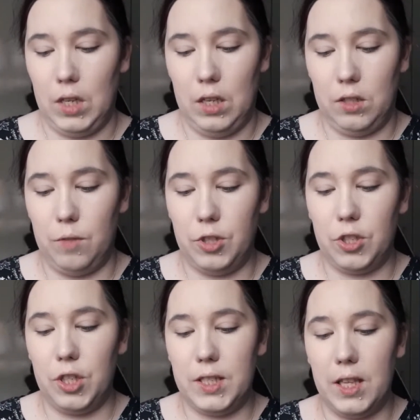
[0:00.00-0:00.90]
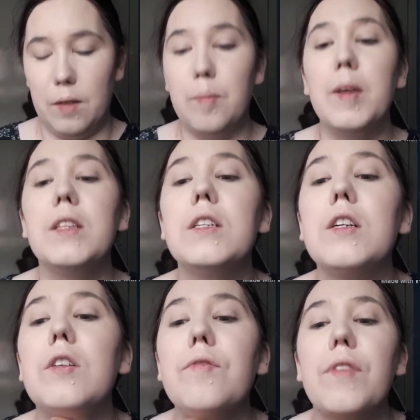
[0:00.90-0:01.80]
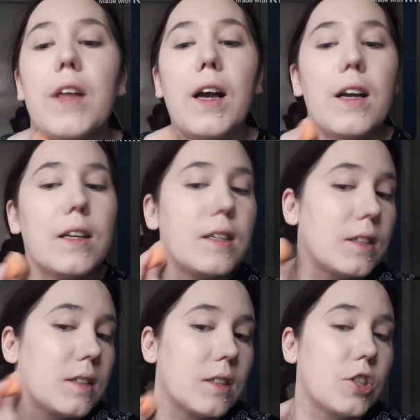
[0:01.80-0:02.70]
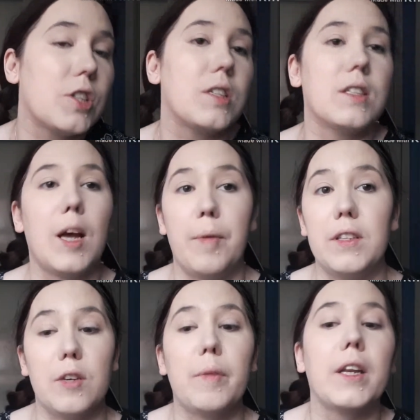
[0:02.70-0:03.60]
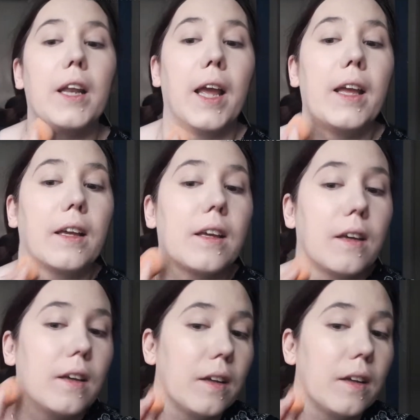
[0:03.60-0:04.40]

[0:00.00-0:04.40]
So I'm just going to take the remainder of that and just dab it down my neck.